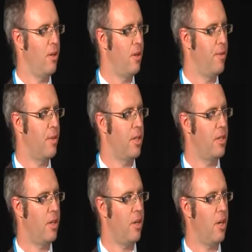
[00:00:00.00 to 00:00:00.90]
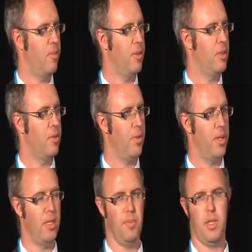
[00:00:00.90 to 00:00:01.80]
an overview into hybrids and where we
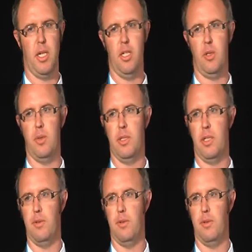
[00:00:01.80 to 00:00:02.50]
think the potential is,